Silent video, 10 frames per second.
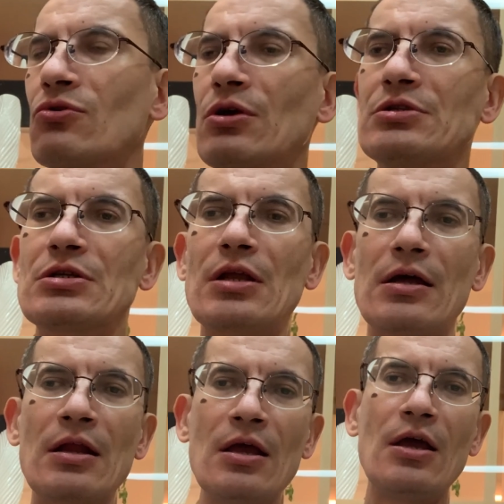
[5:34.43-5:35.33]
the
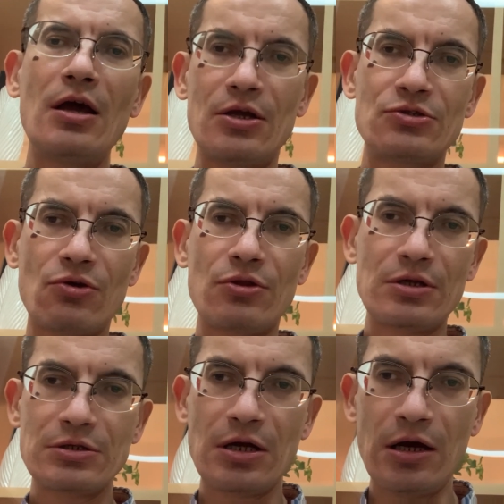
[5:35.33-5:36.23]
internet, and so
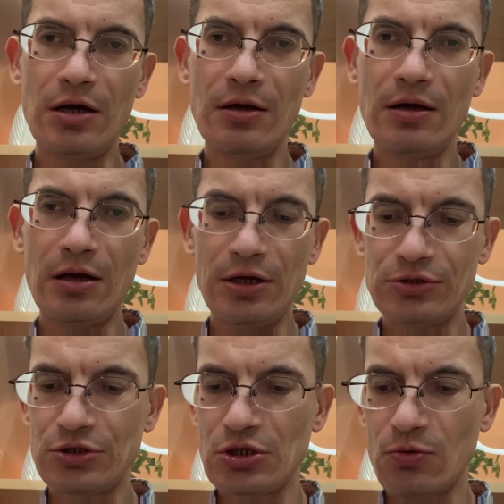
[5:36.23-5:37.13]
that
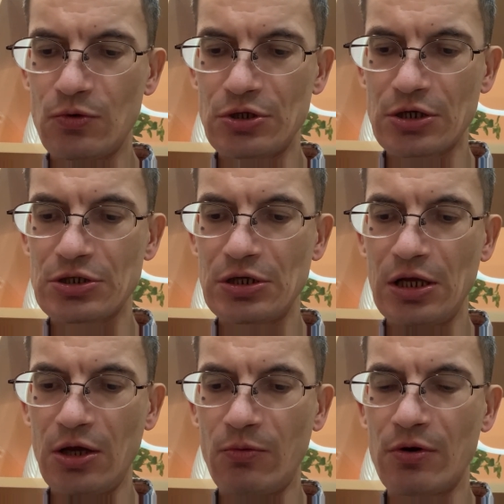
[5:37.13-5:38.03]
literature was
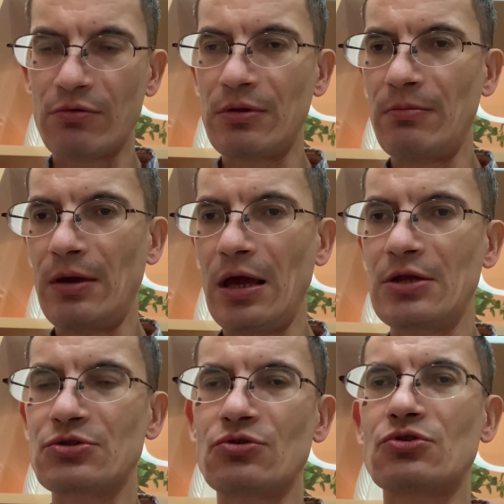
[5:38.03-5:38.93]
actually one of the
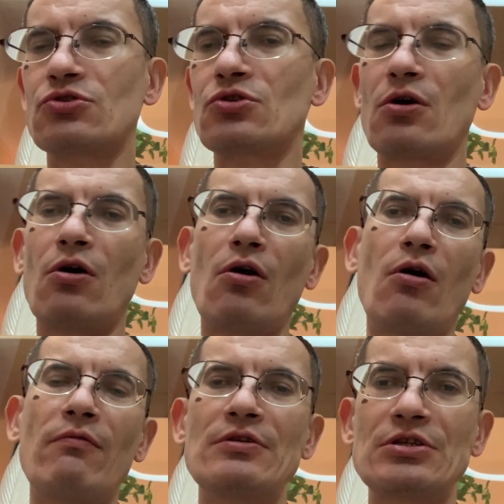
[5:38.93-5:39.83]
main sources
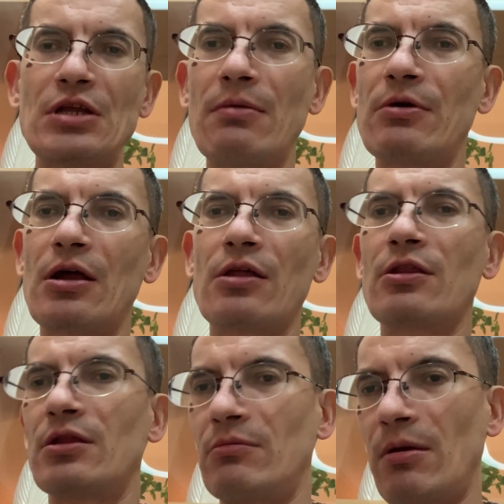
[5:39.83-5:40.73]
of entertainment,
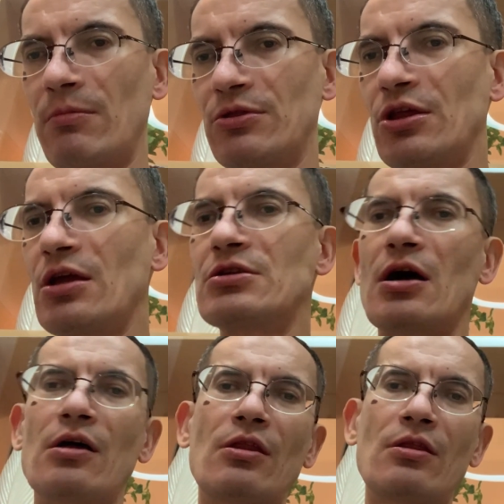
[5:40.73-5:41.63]
other than maybe theater,
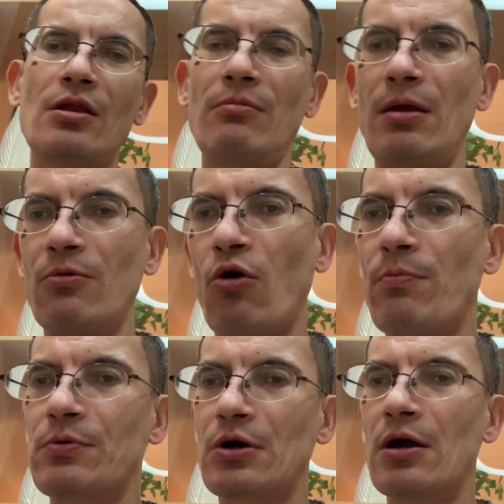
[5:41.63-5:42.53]
other than maybe
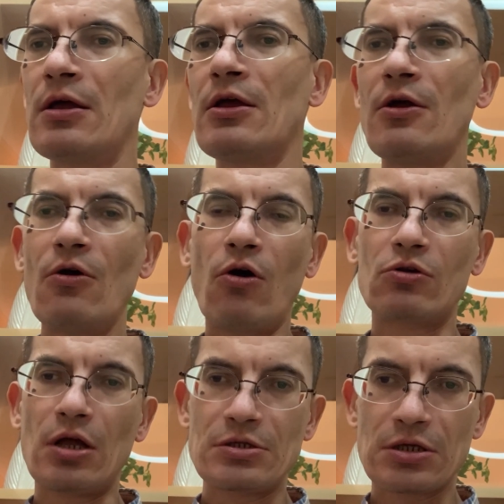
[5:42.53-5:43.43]
opera or
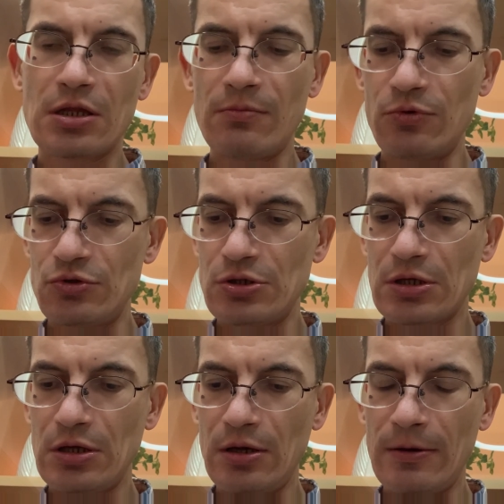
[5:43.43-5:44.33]
classical
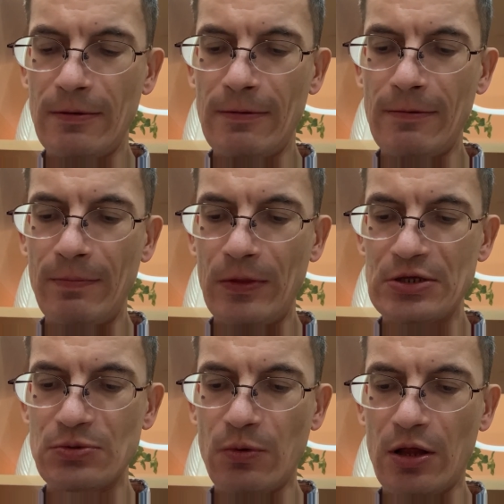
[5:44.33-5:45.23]
music
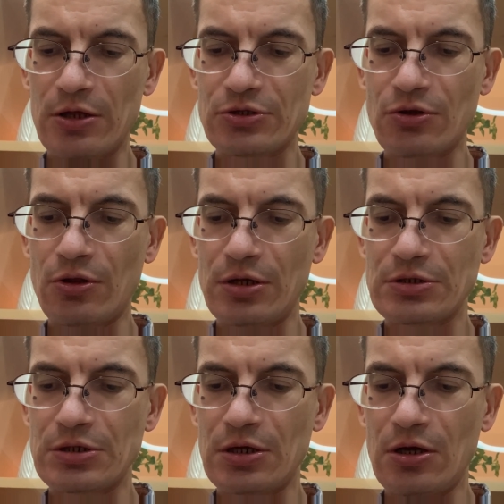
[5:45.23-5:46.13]
as well. So
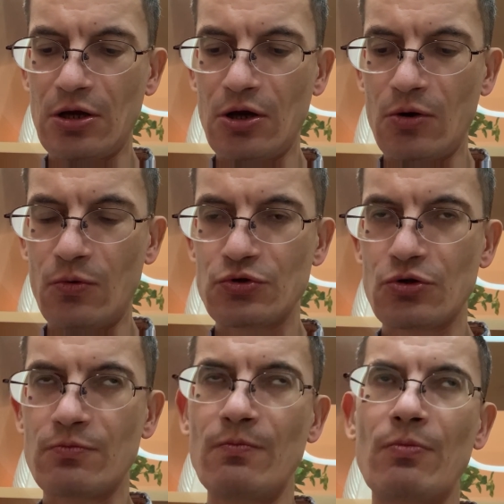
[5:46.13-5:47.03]
that we
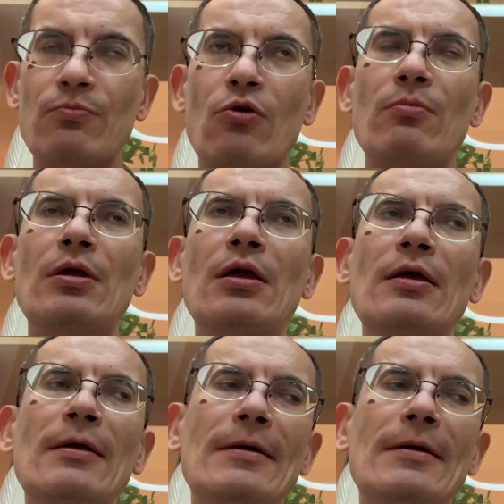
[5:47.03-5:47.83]
should probably